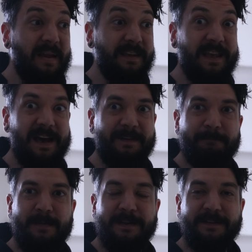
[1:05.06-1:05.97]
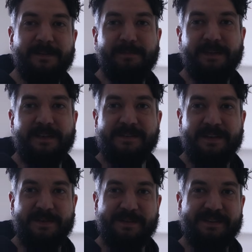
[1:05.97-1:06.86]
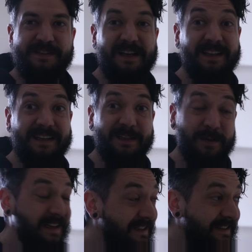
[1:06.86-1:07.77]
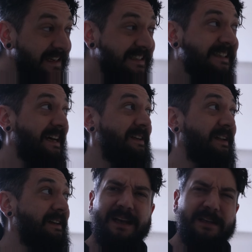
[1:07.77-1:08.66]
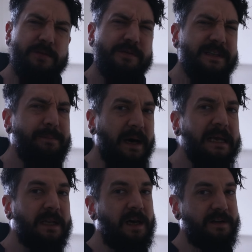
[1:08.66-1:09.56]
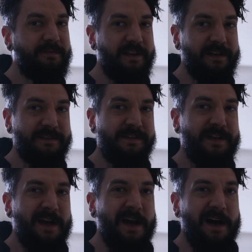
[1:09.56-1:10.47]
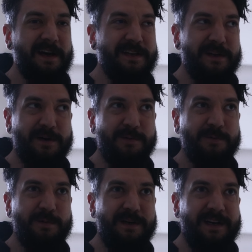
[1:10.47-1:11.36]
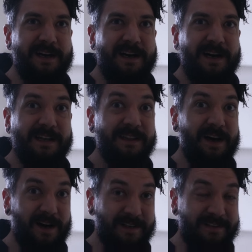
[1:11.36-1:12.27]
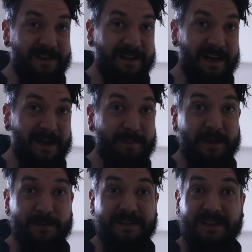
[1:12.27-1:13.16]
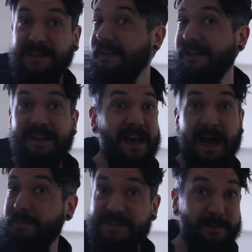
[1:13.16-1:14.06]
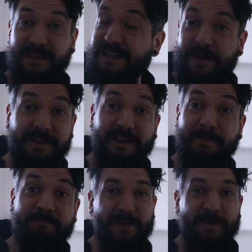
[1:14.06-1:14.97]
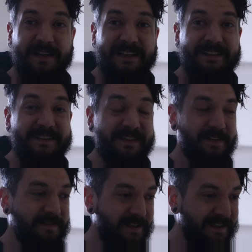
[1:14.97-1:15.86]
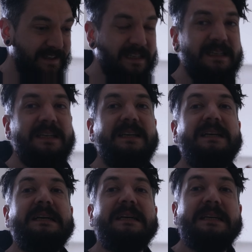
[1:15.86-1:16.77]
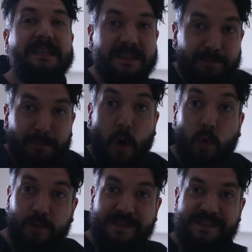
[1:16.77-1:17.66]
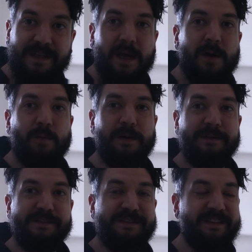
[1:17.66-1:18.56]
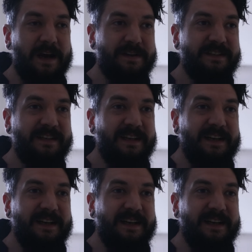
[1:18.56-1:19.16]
Yeah, and because I like looking into things and I like get interested by a lot of things, I know a lot about absolutely nothing. So I get these kind of like modes where I just start